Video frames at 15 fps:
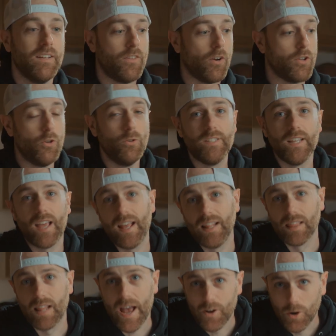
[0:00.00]
they're using a
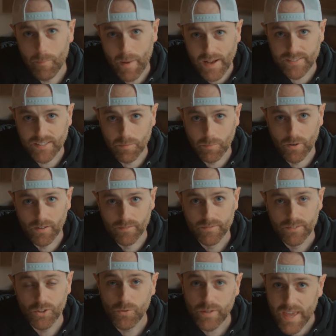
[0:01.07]
lighter basketball.
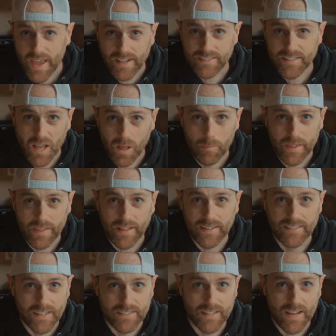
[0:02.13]
You can't tell me
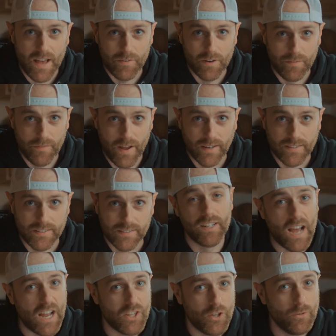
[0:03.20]
that doesn't have an effect. To
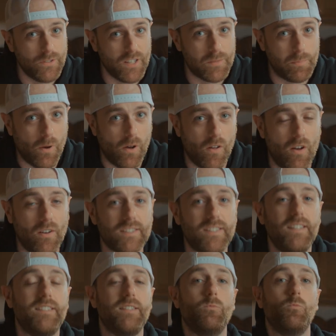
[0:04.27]
not use this ball all
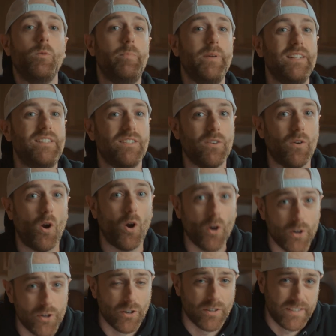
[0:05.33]
season would be to
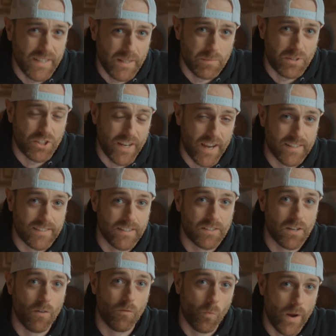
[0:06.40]
hurt your team's
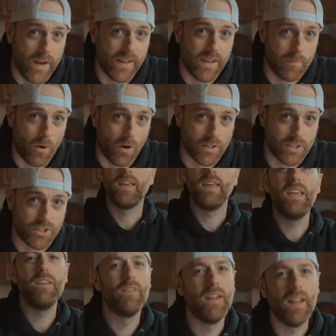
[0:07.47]
chances of winning in March,
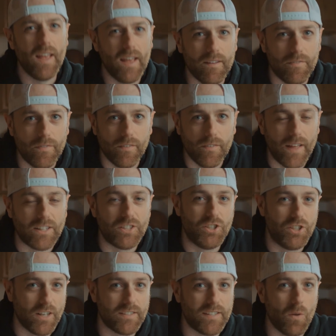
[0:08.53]
even if
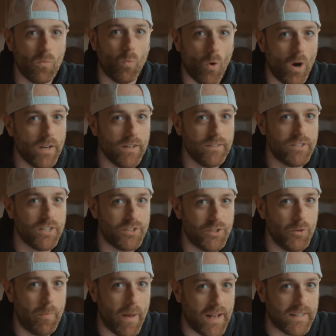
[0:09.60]
that's just a one to
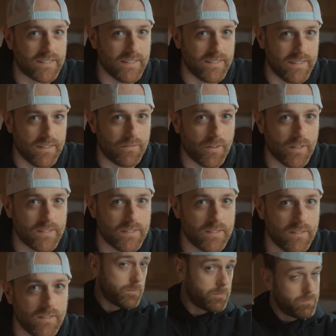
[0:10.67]
two basket
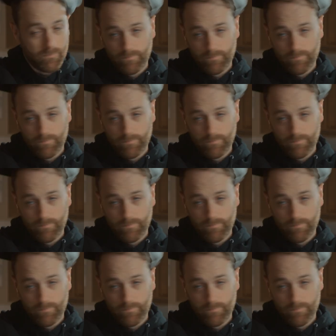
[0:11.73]
difference.